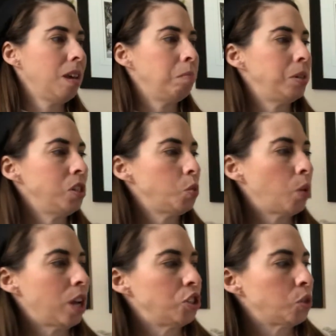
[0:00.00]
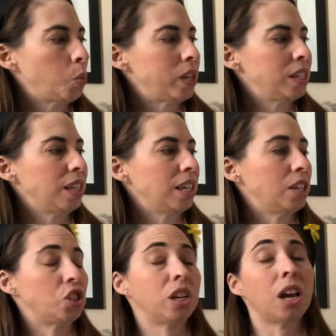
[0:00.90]
Mrs. Rogers went to the
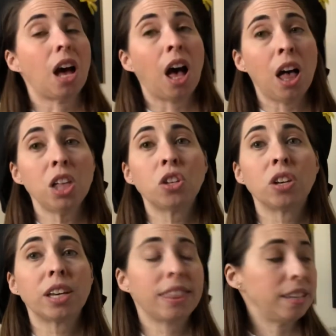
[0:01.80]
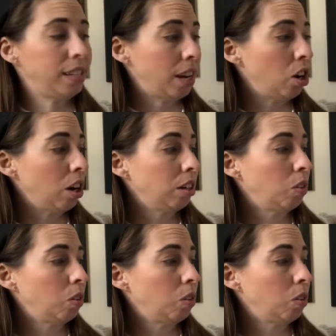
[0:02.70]
kitchen. I'll cook the dinner.